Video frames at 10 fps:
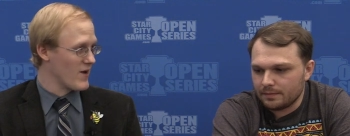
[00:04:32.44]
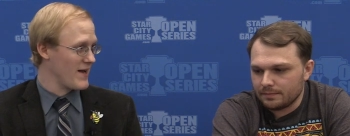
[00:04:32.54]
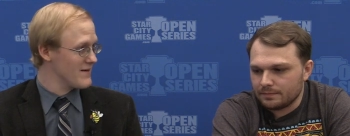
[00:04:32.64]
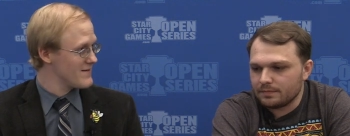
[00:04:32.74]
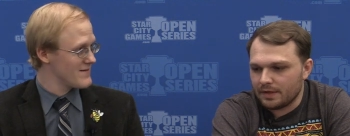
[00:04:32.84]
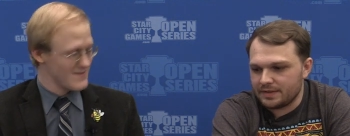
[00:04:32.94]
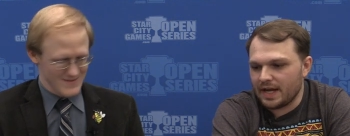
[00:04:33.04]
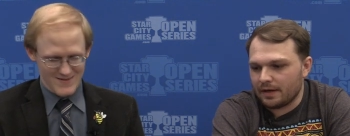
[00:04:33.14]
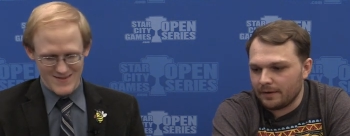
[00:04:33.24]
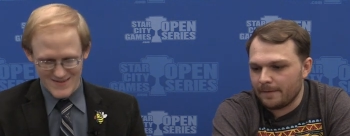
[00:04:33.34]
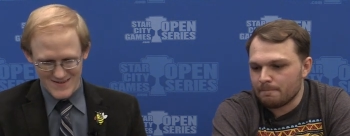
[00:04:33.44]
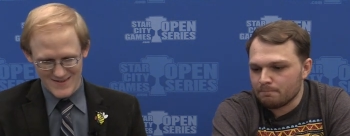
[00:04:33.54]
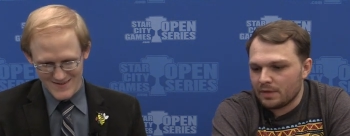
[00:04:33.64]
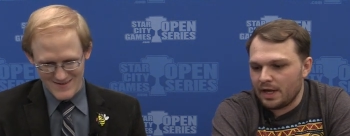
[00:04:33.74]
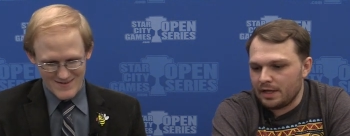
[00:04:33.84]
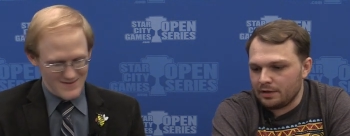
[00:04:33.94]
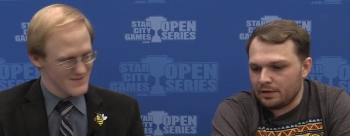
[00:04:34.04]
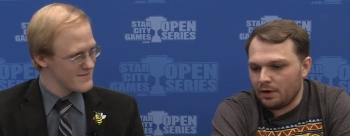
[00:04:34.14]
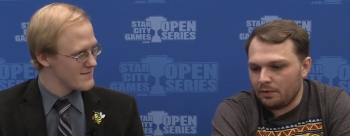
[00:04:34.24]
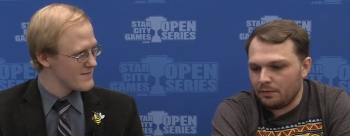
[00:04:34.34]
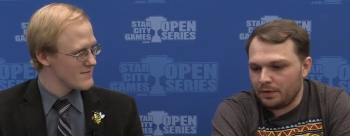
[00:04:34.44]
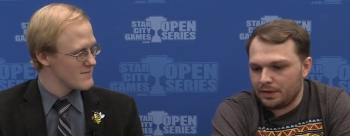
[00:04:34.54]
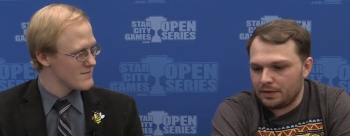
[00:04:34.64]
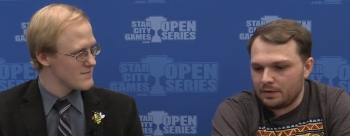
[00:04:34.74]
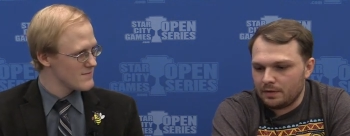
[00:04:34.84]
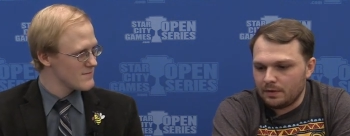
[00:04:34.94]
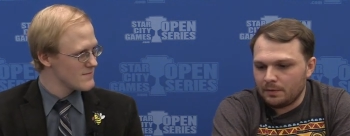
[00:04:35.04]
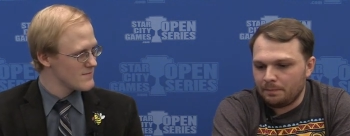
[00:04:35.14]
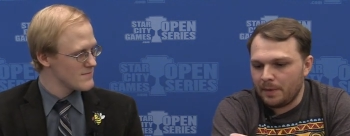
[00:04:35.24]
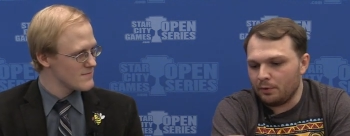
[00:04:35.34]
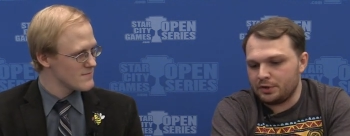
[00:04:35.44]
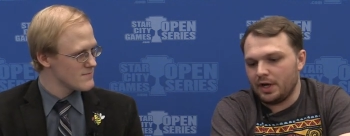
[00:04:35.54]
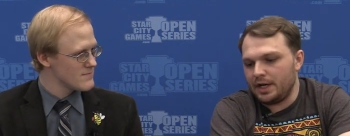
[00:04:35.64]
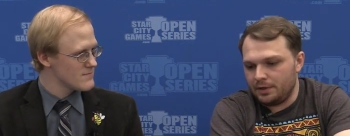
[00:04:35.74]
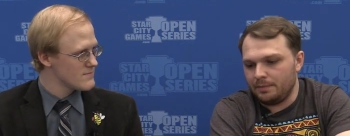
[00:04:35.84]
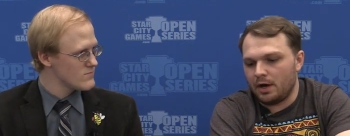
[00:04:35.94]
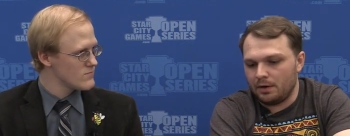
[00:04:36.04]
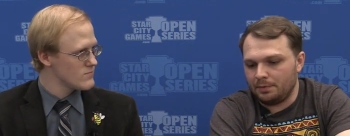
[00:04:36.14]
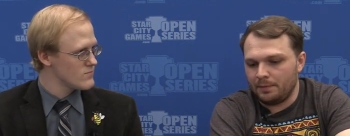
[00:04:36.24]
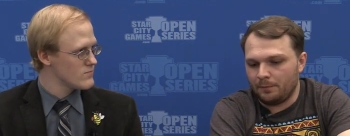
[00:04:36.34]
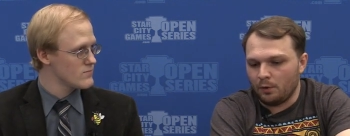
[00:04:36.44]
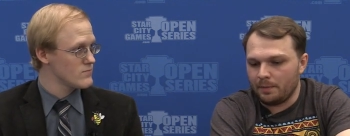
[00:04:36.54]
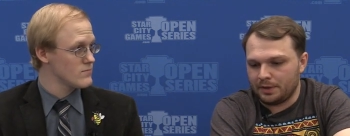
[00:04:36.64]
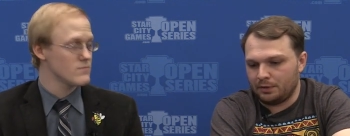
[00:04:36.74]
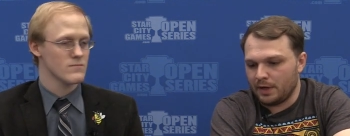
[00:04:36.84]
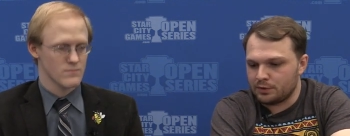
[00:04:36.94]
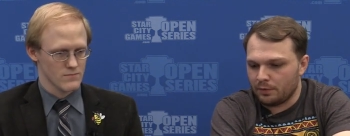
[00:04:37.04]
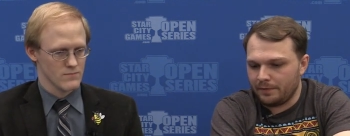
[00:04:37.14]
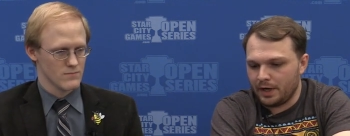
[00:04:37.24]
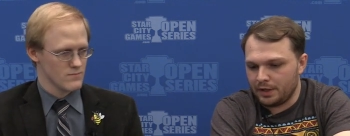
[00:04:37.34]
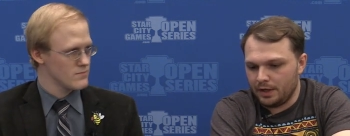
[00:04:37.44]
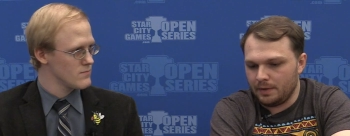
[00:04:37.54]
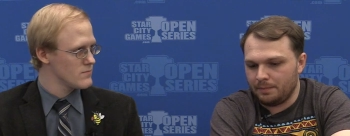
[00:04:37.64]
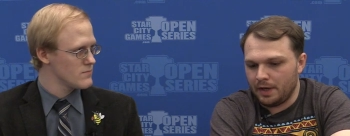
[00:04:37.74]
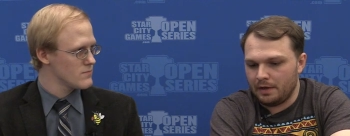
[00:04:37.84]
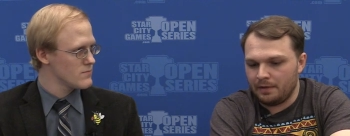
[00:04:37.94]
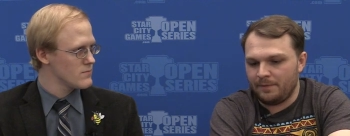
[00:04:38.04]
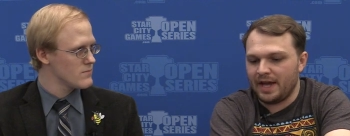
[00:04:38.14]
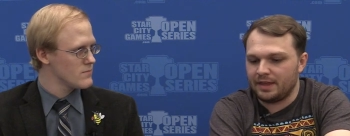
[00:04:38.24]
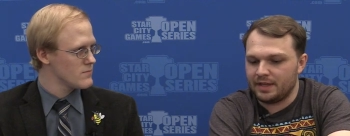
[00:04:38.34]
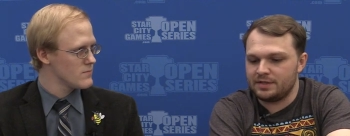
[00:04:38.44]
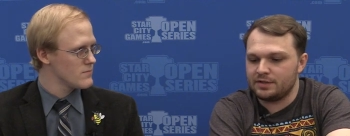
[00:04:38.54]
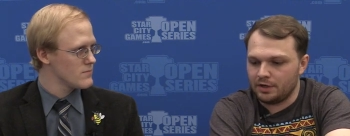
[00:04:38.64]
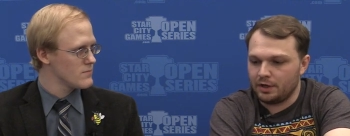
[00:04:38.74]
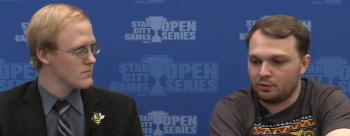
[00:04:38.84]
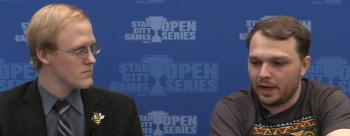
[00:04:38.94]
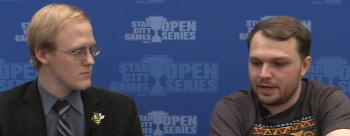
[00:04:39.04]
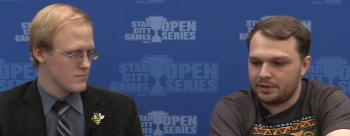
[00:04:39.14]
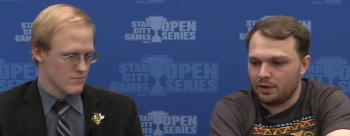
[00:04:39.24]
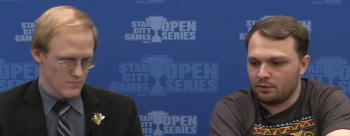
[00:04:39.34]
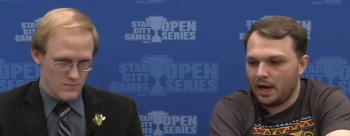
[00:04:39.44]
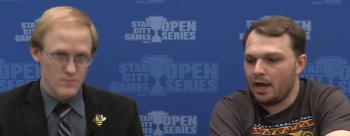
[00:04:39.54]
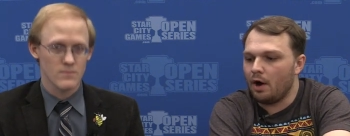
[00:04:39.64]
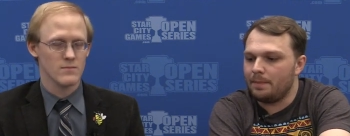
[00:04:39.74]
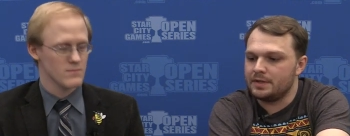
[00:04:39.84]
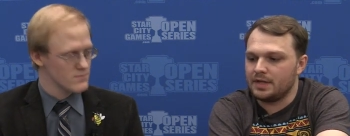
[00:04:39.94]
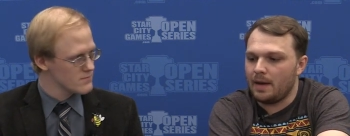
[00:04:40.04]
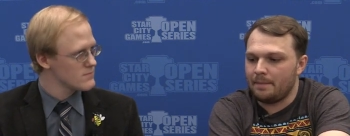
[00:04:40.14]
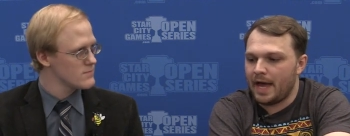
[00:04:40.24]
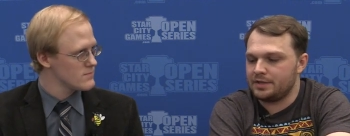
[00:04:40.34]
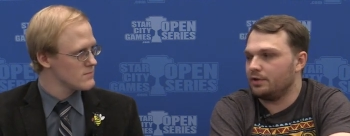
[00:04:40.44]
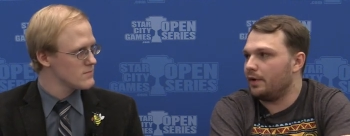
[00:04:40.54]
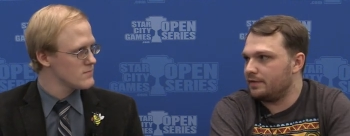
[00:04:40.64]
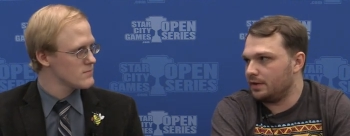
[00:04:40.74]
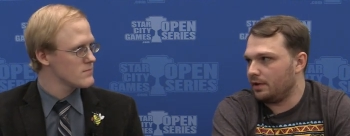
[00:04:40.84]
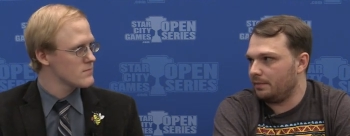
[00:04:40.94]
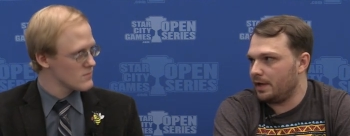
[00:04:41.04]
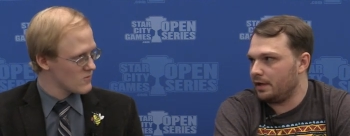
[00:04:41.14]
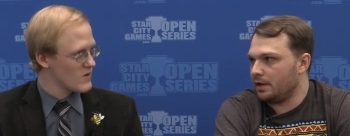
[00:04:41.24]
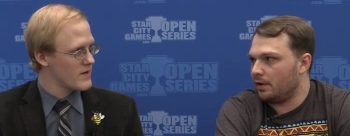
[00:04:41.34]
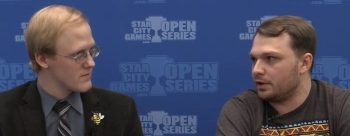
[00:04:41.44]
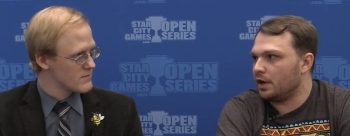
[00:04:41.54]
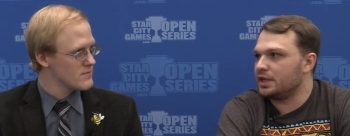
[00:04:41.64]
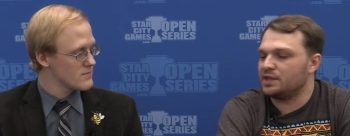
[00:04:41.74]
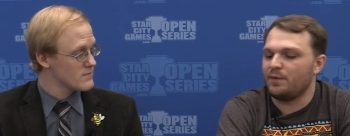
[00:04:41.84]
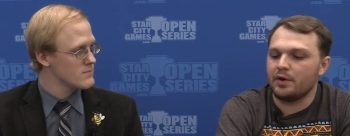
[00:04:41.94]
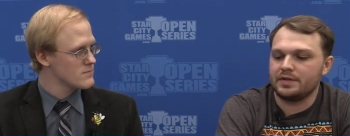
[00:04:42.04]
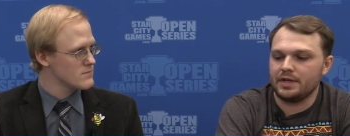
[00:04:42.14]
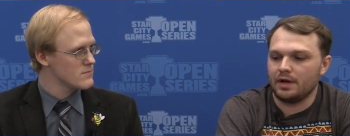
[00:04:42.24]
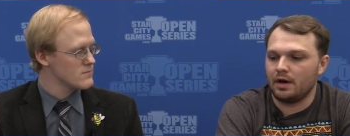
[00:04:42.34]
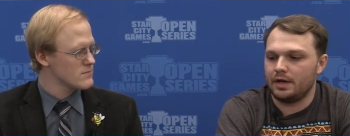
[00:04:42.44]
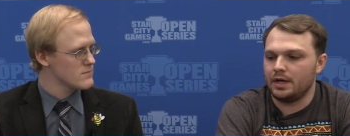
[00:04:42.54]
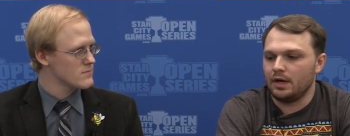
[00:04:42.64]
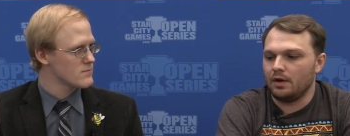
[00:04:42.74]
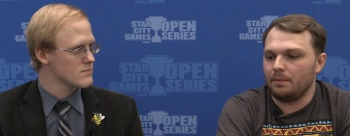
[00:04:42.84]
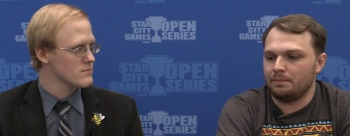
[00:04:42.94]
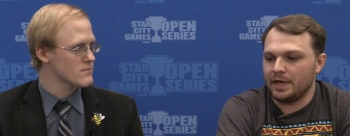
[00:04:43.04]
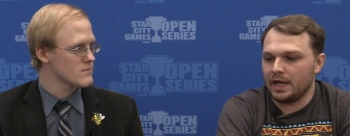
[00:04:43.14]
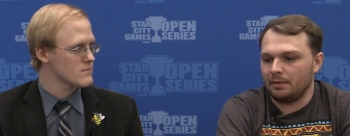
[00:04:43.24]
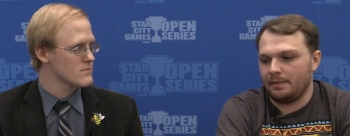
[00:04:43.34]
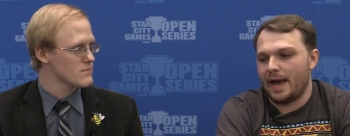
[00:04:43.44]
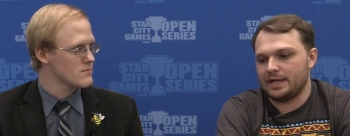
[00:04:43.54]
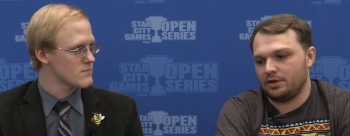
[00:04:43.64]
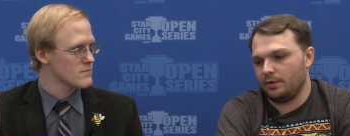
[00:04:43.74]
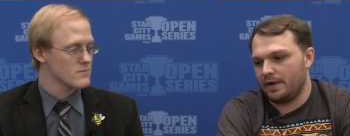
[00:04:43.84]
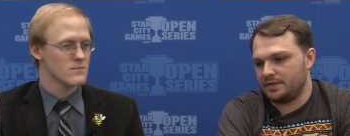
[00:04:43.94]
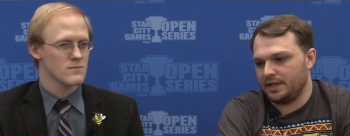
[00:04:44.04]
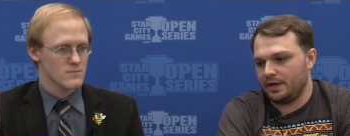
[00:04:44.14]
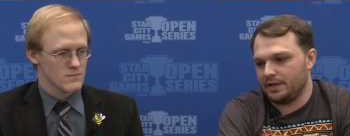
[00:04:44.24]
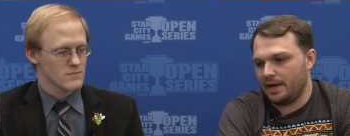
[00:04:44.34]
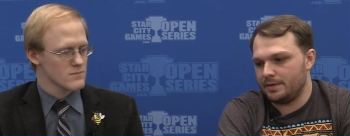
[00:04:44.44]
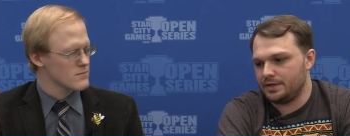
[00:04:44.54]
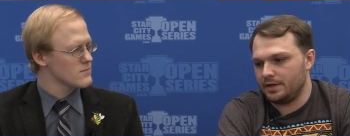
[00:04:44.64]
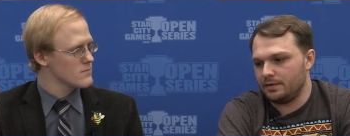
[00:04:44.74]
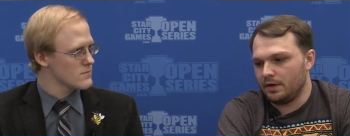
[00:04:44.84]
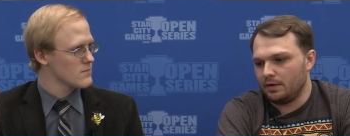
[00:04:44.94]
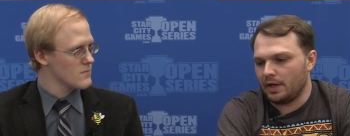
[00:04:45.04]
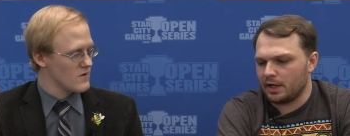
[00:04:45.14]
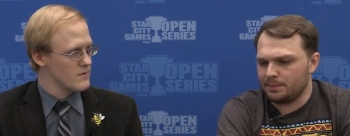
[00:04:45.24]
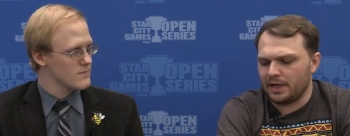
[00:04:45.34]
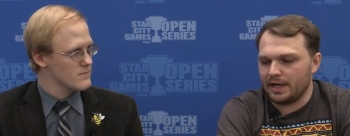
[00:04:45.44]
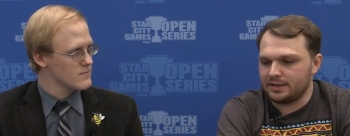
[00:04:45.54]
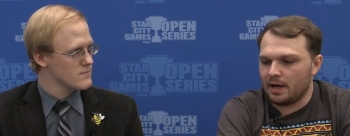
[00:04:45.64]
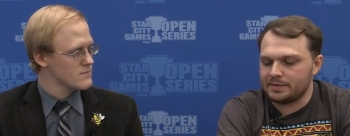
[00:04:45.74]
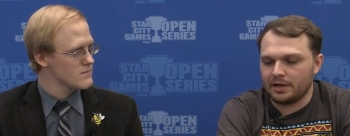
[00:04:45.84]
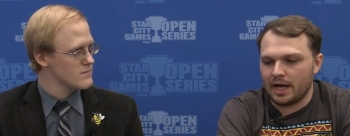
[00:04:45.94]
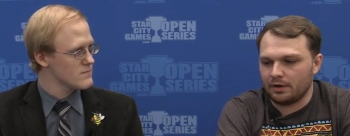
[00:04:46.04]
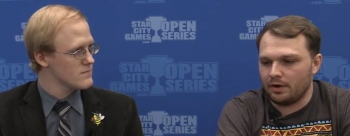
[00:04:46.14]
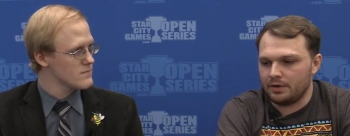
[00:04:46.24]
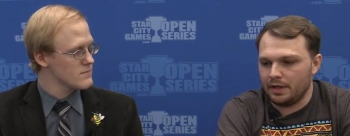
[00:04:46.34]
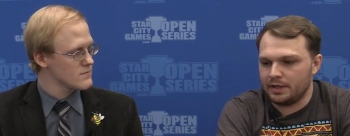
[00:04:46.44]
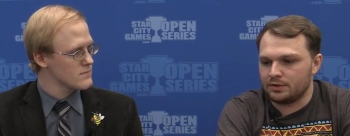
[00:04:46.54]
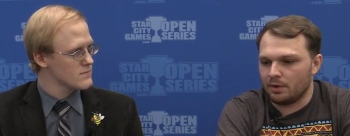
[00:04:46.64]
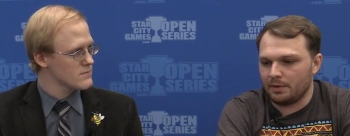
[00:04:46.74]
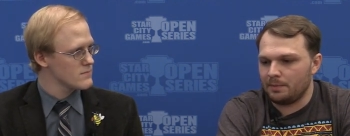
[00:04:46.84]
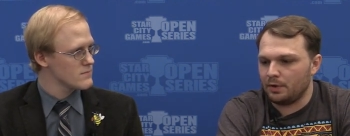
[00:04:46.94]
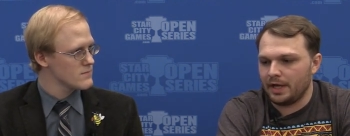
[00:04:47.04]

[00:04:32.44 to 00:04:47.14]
Speaker 1: rate. Exactly. And, you know, with people were trying to do mono blue before, but the threats weren't very good. But the fact that this is a good threat in its own right opens up master waves a little bit. You right. know, you're not just focusing on being able to master waves to get your damage in. Like I was playing against Abzan aggro, and it's normally a pretty